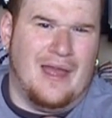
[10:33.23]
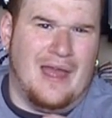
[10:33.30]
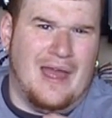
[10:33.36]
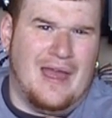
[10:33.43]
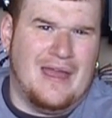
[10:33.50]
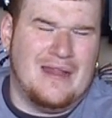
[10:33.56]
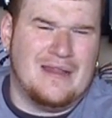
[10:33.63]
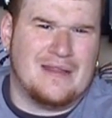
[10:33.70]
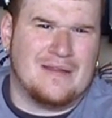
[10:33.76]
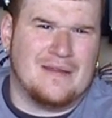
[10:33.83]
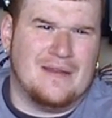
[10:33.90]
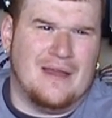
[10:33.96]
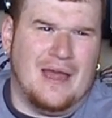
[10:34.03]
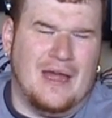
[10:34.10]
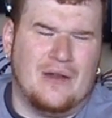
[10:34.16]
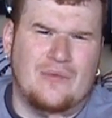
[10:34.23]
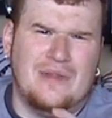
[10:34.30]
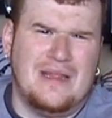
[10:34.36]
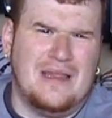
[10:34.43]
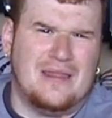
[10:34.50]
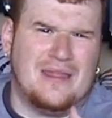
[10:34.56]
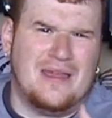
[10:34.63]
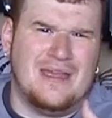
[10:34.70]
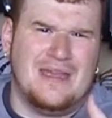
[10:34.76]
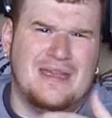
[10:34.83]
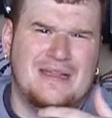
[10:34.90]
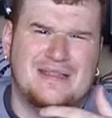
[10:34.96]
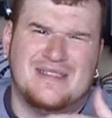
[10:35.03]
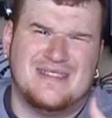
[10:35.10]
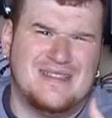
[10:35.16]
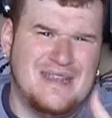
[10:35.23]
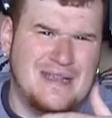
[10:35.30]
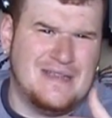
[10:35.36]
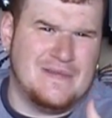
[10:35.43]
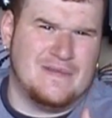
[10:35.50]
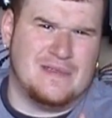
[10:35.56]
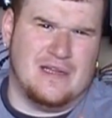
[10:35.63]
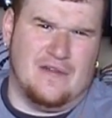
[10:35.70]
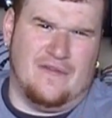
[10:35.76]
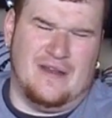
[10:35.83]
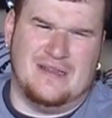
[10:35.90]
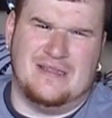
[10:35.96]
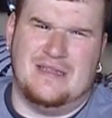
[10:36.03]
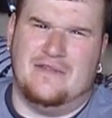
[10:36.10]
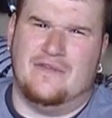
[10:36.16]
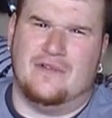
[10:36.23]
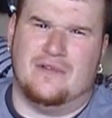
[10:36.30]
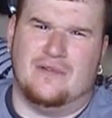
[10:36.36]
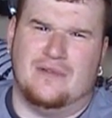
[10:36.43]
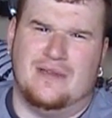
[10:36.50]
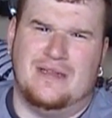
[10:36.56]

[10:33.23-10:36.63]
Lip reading: and I don't really think he sees himself as evil.